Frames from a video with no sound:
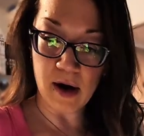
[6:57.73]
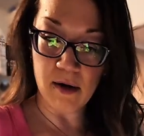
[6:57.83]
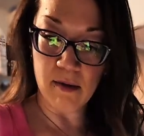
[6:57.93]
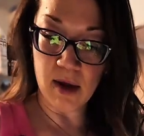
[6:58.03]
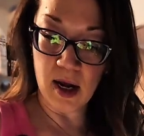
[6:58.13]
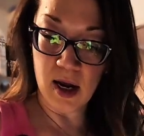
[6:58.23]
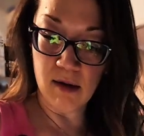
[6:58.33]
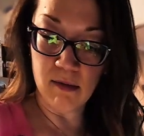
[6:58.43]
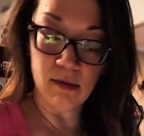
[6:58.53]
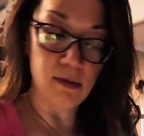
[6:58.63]
to me.
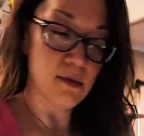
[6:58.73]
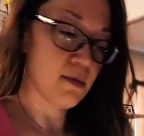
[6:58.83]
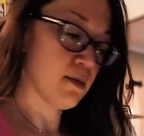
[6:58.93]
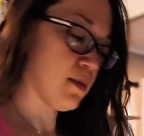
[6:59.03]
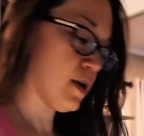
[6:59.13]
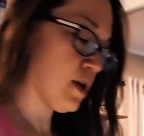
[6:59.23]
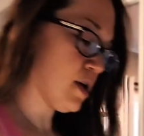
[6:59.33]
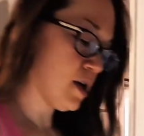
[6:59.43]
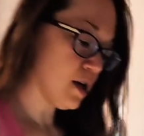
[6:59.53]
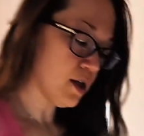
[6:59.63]

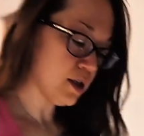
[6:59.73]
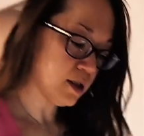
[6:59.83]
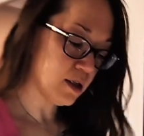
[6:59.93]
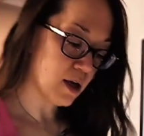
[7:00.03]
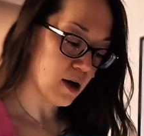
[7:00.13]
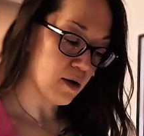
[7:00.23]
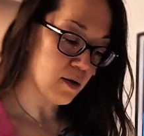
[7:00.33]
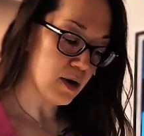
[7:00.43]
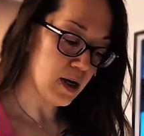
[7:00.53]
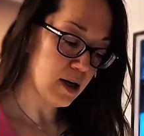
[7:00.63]
So
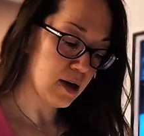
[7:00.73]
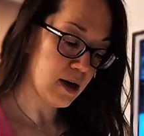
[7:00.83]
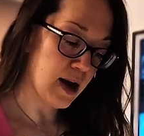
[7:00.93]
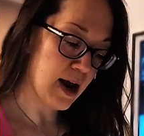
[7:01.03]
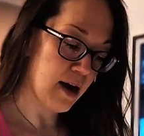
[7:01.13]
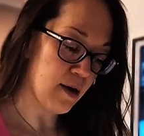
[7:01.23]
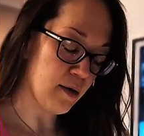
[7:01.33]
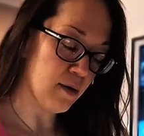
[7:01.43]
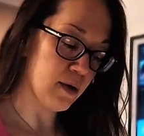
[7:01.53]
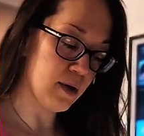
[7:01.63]

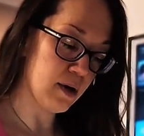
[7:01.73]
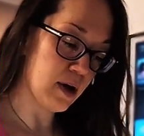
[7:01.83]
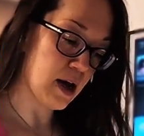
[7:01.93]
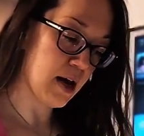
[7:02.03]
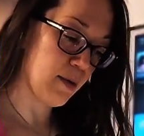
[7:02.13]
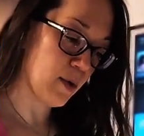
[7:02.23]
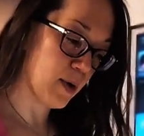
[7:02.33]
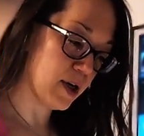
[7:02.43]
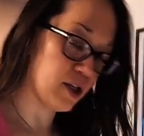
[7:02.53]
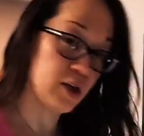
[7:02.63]
now I'm going
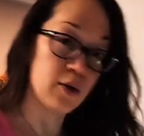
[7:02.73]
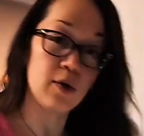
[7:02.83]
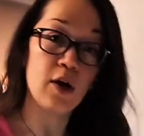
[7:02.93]
to